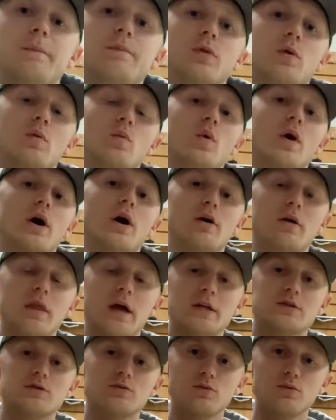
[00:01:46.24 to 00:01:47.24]
Where
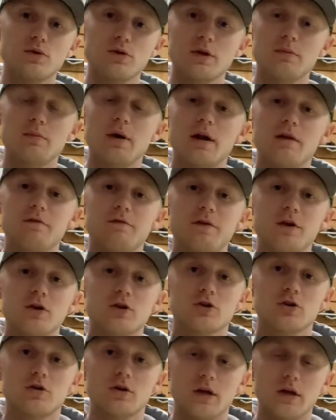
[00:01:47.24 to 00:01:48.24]
that's really
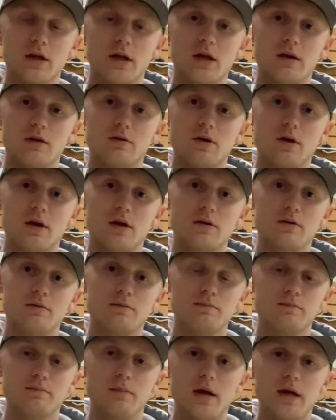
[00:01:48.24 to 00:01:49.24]
beneficial
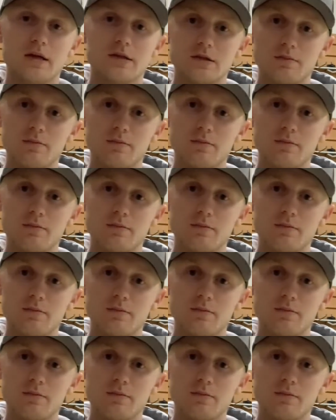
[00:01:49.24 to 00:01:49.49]
and makes